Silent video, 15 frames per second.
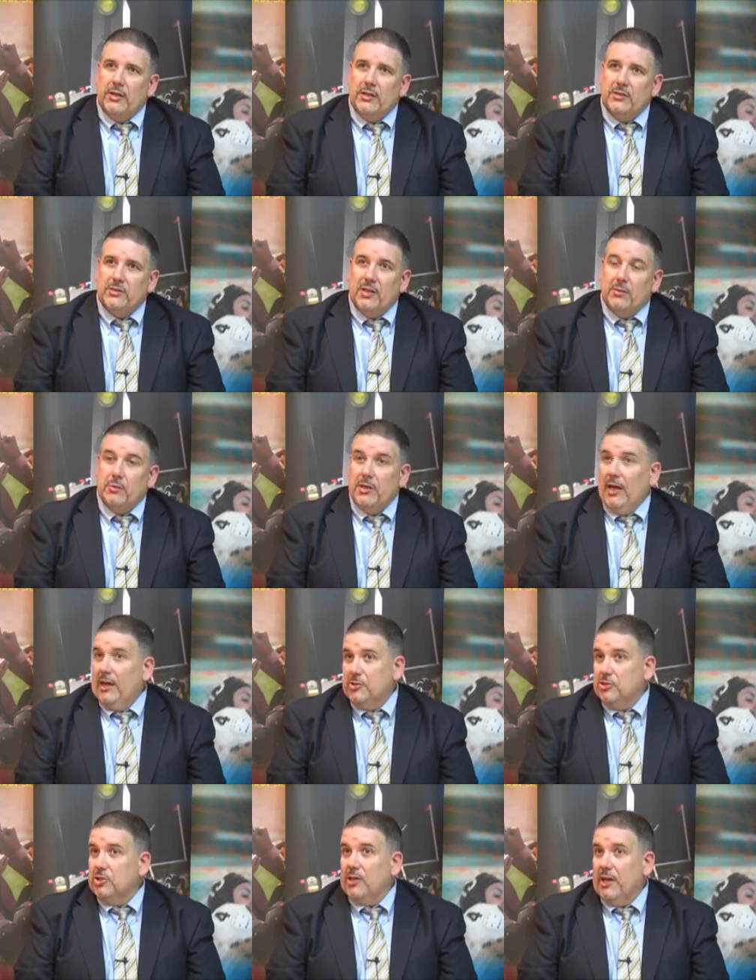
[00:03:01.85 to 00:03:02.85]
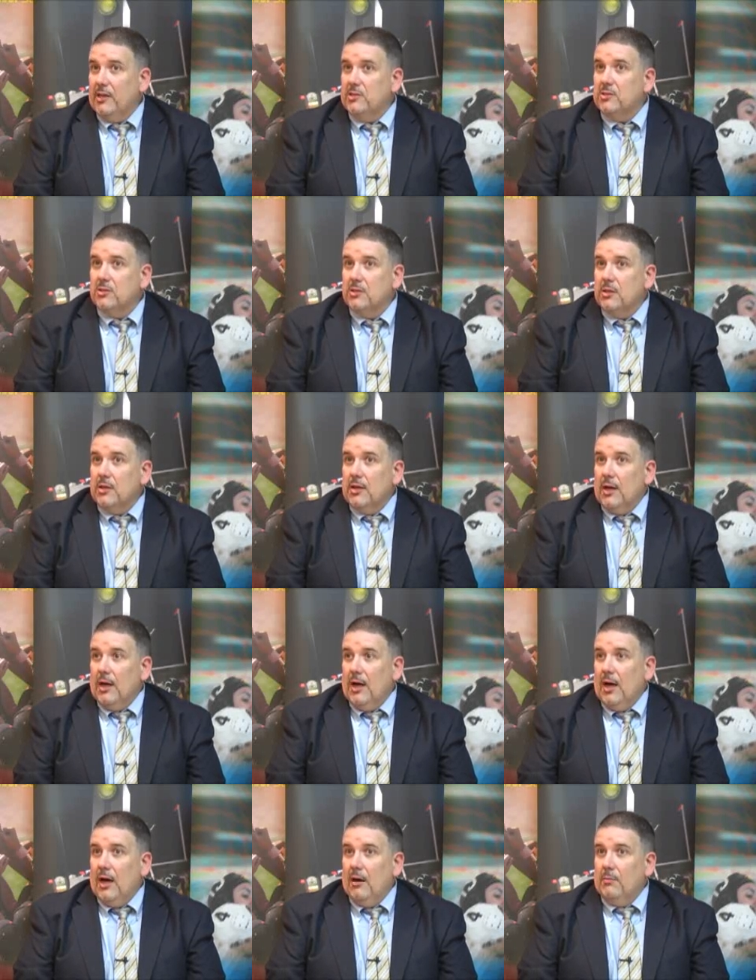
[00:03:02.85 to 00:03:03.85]
it is that we educate
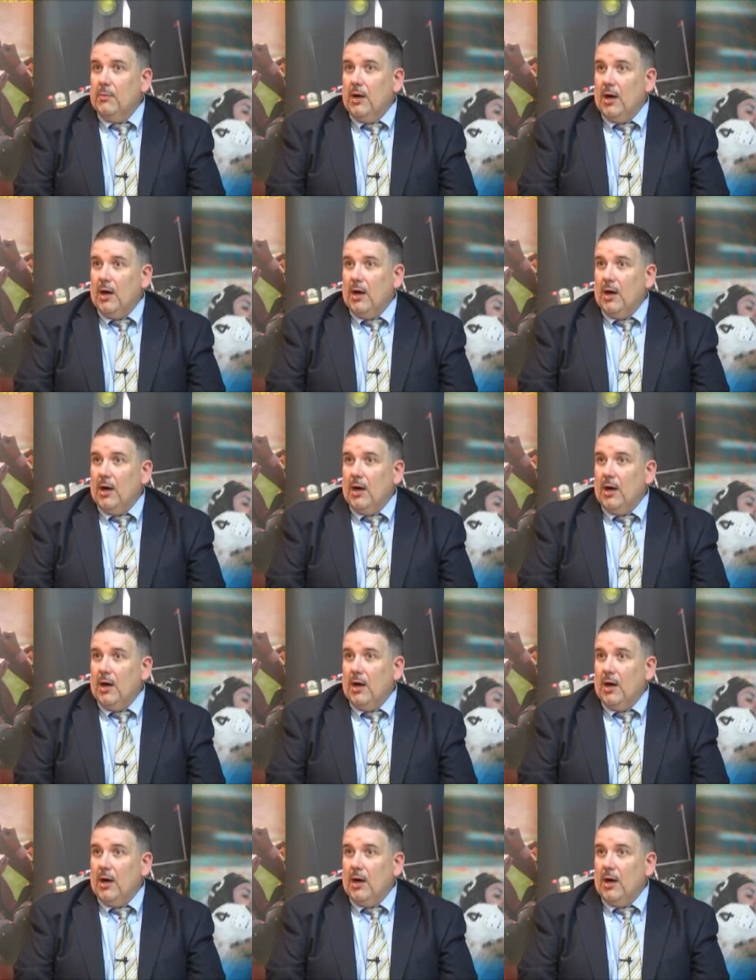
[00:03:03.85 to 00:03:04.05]
um,